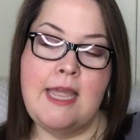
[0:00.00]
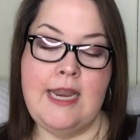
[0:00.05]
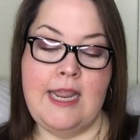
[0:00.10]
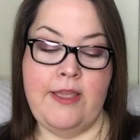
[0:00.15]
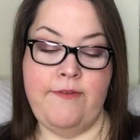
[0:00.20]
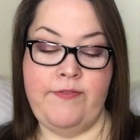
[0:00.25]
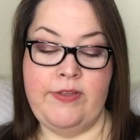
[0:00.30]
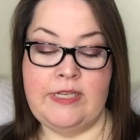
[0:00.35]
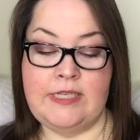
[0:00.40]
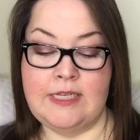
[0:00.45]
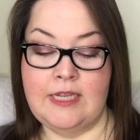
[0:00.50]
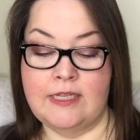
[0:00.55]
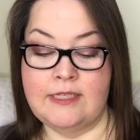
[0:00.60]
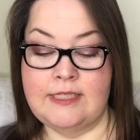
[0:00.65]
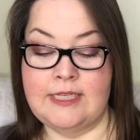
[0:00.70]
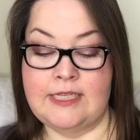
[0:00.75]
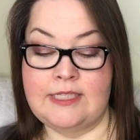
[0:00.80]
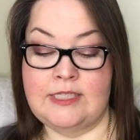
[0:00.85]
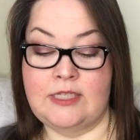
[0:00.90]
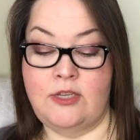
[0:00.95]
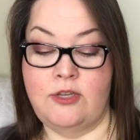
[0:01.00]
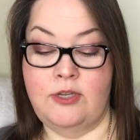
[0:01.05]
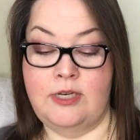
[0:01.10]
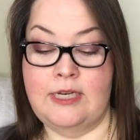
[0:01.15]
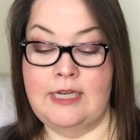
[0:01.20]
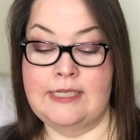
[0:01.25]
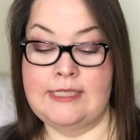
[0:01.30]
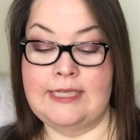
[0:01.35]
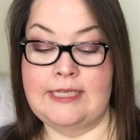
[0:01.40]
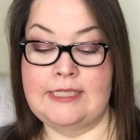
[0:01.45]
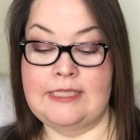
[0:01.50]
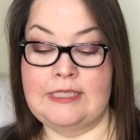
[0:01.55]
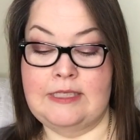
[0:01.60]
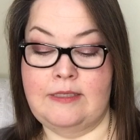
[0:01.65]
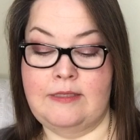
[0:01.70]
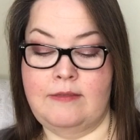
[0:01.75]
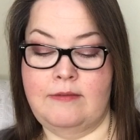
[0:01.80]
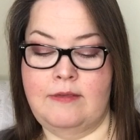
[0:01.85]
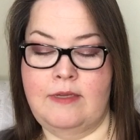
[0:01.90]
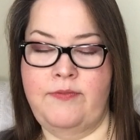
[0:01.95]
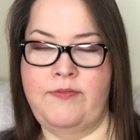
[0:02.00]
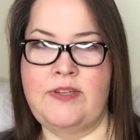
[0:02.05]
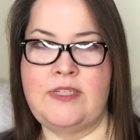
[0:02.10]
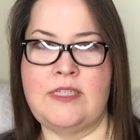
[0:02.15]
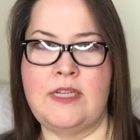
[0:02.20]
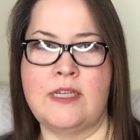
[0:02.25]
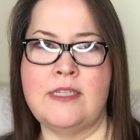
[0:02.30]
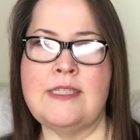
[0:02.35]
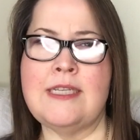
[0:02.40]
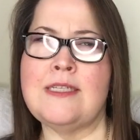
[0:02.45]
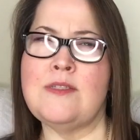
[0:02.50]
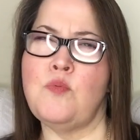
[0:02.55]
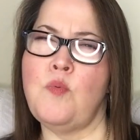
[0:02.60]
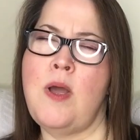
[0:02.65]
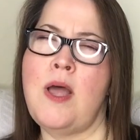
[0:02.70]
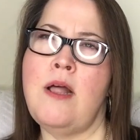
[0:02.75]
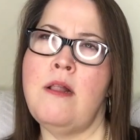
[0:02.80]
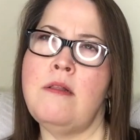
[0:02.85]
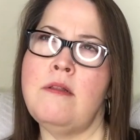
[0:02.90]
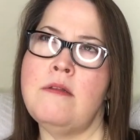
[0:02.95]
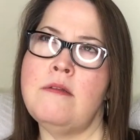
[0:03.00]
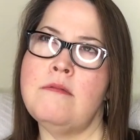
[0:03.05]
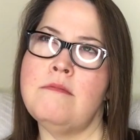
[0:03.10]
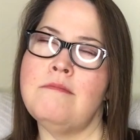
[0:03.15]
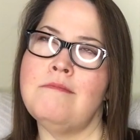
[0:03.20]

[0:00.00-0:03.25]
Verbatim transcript: and if it does as good as it's, if it does as well